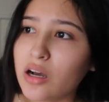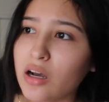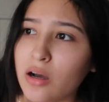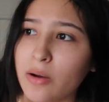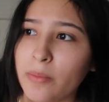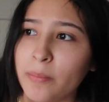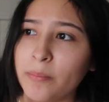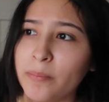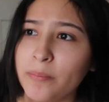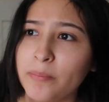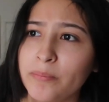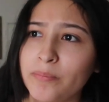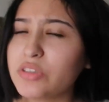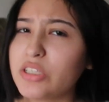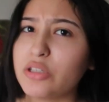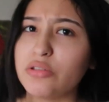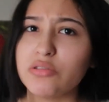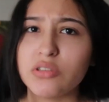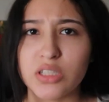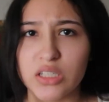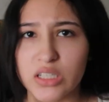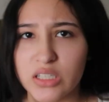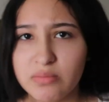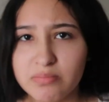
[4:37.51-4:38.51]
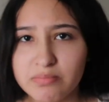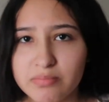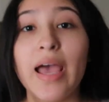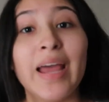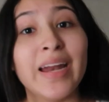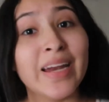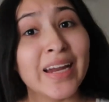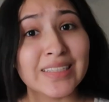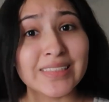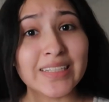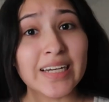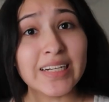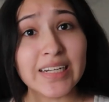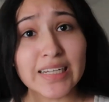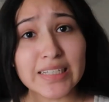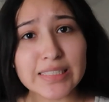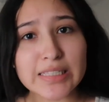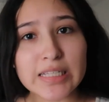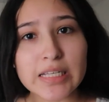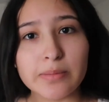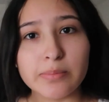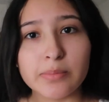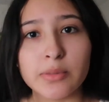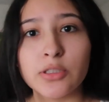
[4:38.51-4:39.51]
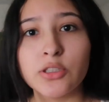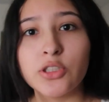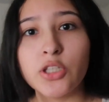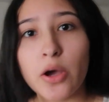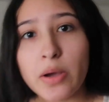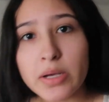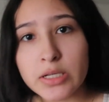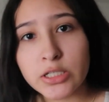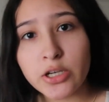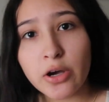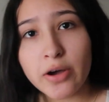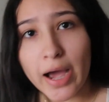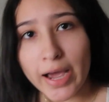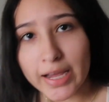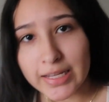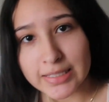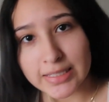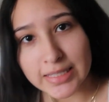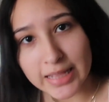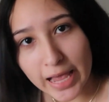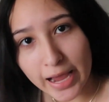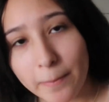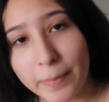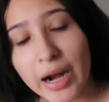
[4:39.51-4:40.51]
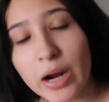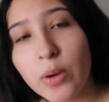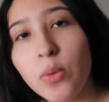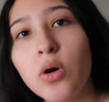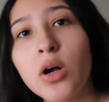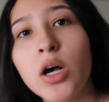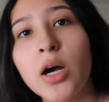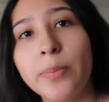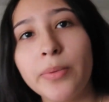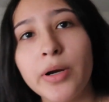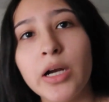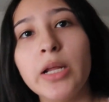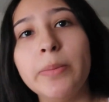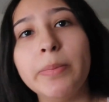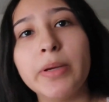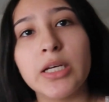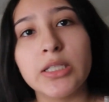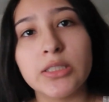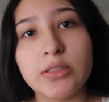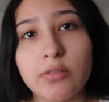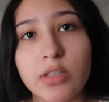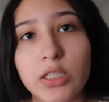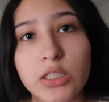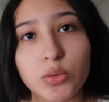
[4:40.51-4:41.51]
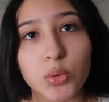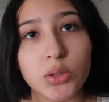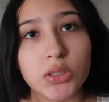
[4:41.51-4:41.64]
do you sleep? And yes, I did sleep. So I slept, but I woke up early because of this